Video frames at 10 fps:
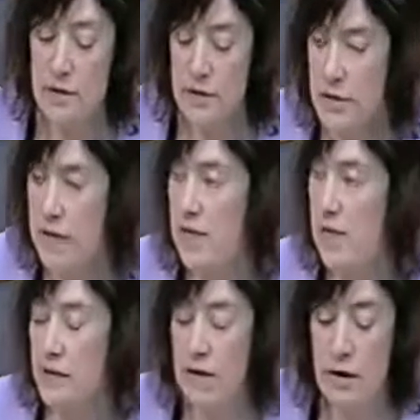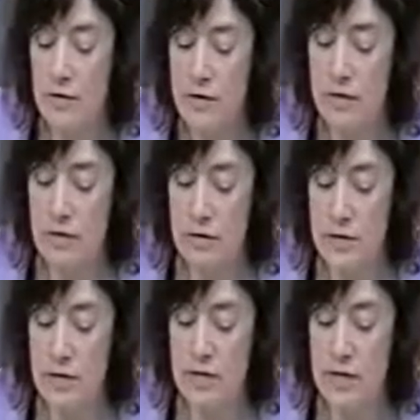the need to get our governance
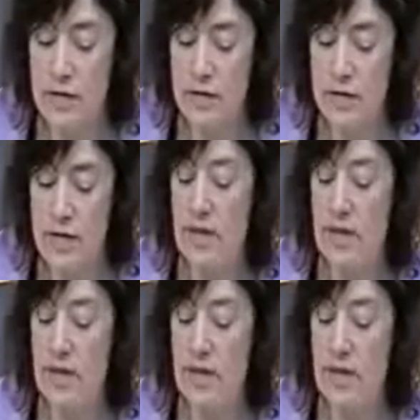structures right,